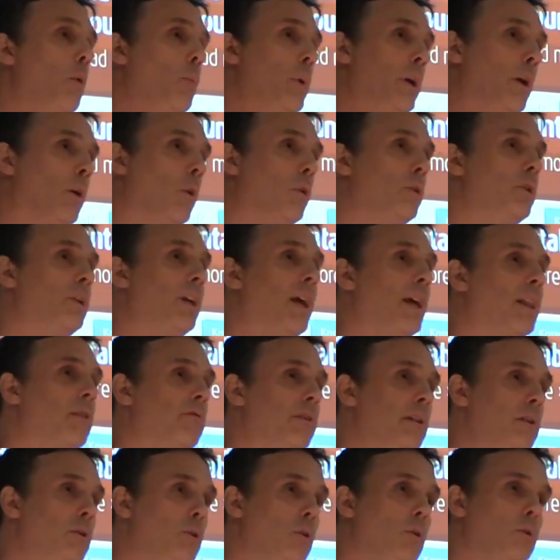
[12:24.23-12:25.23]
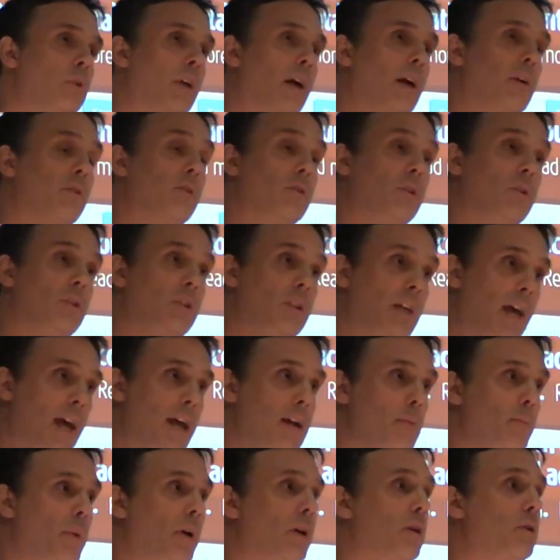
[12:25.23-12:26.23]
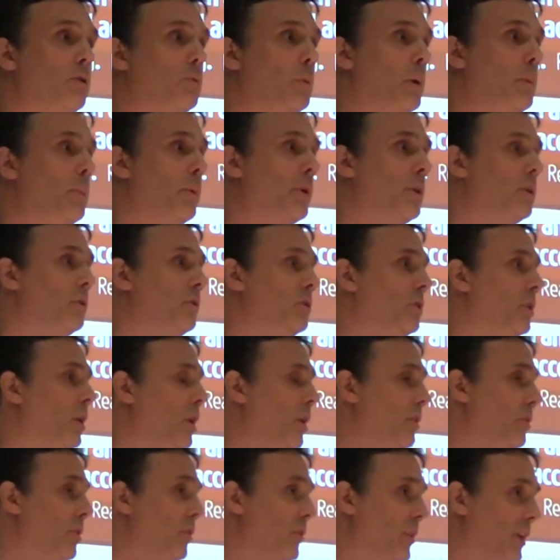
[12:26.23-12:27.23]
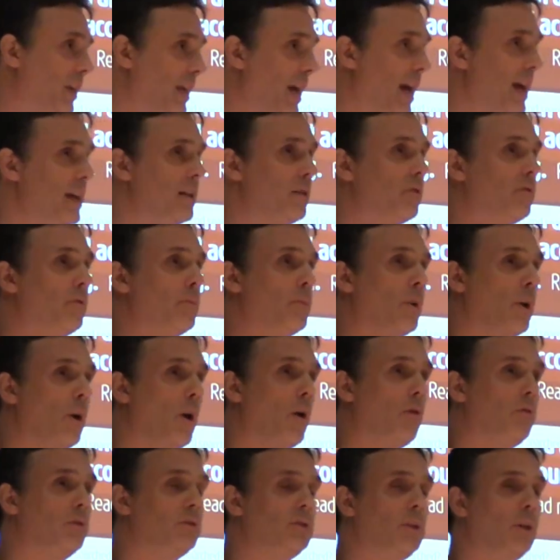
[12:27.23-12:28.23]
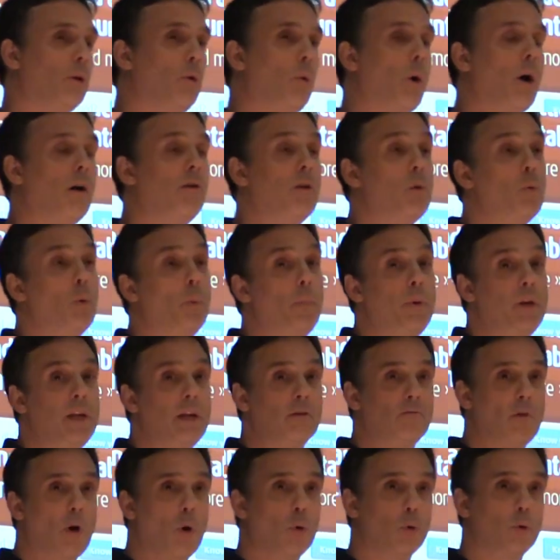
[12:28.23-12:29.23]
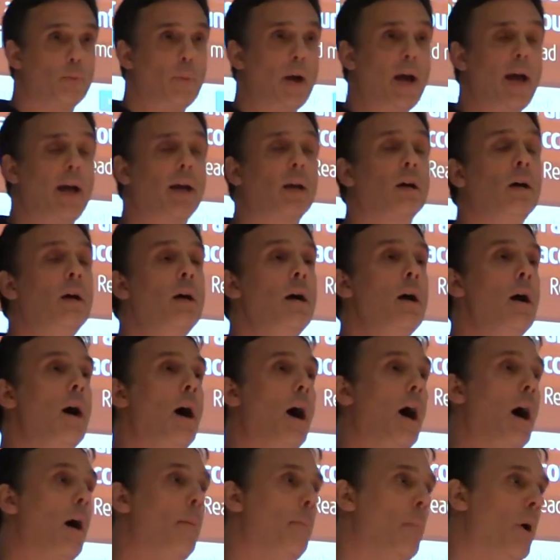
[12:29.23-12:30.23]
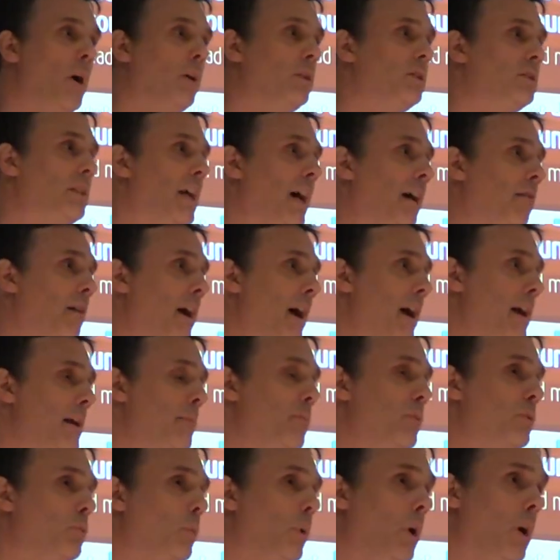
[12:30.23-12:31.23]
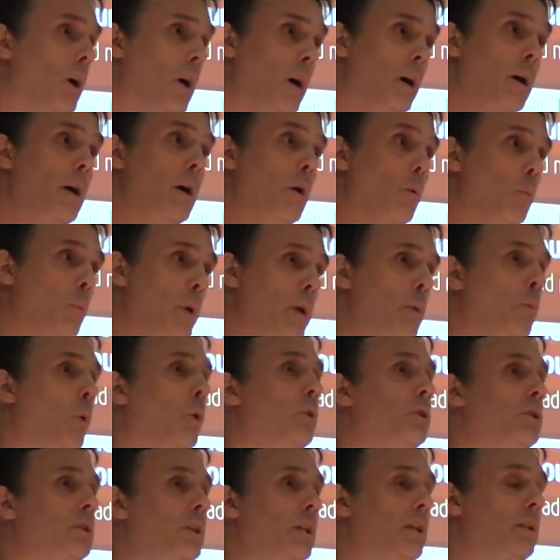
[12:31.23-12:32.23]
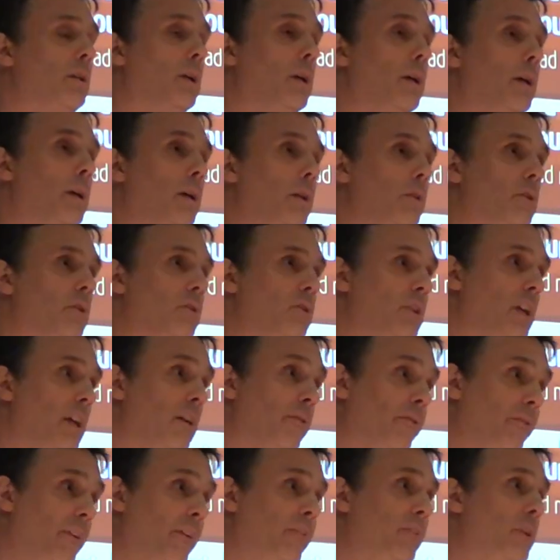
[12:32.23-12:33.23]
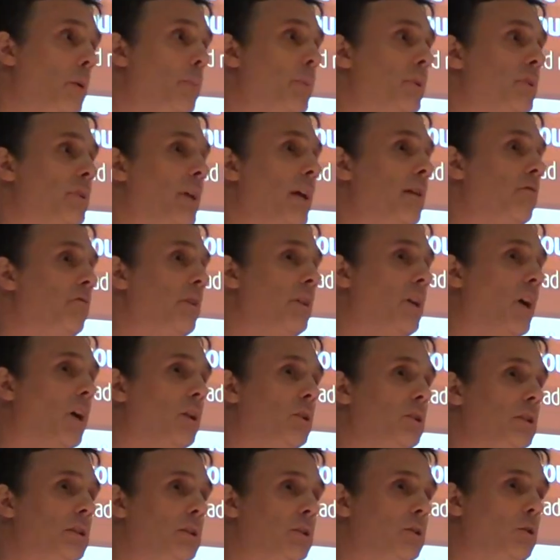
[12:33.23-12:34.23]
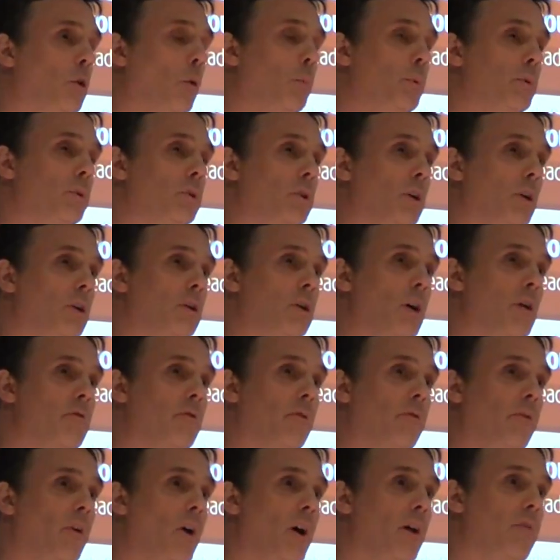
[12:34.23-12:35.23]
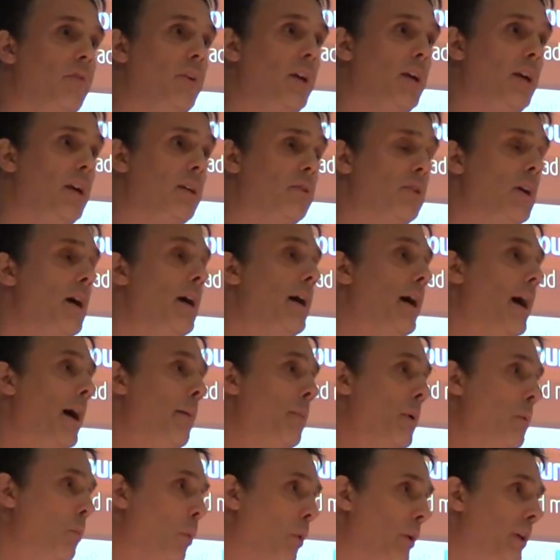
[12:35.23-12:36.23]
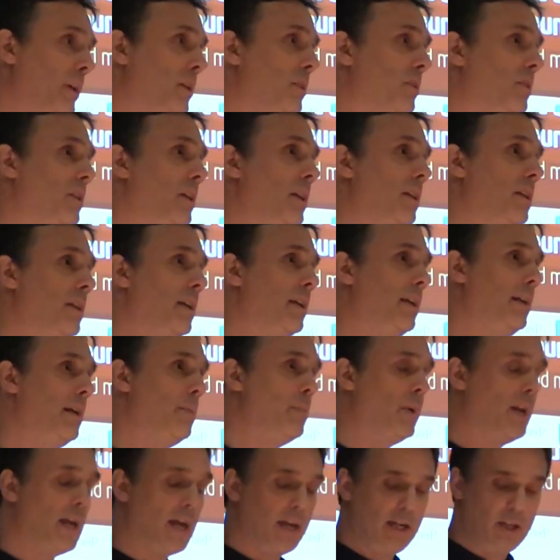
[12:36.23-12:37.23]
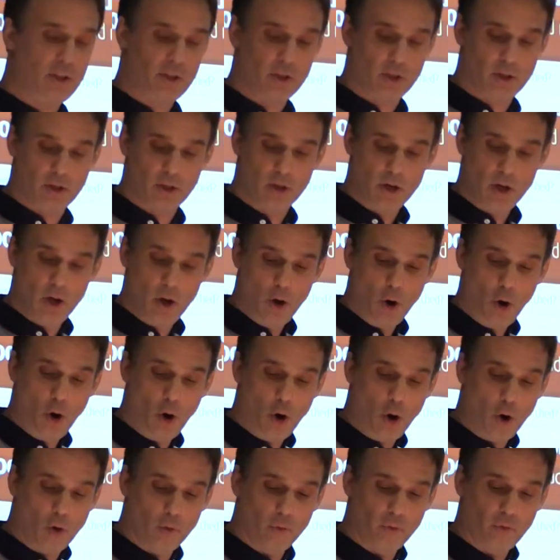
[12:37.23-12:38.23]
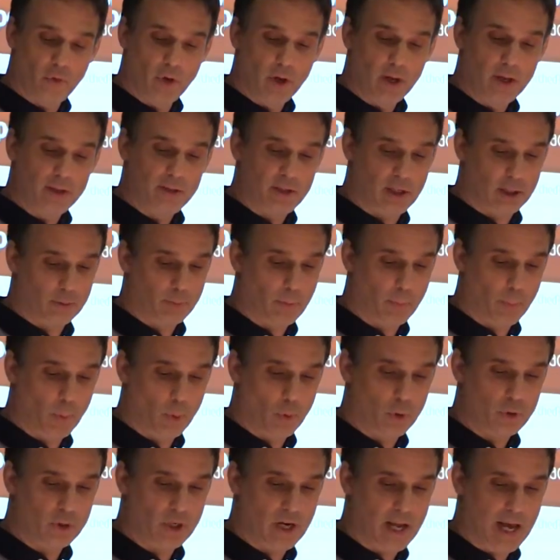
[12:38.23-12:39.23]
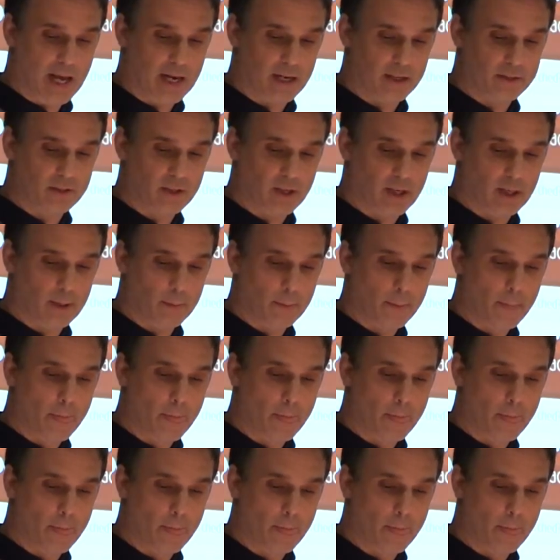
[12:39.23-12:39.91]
We got together in 2010 because we were concerned that the gains from the Lawrence inquiry were being rolled back. Amongst our aims were we wanted to see a 50% reduction in stop and search over 5 years, and we wanted to see the elimination of disproportionality.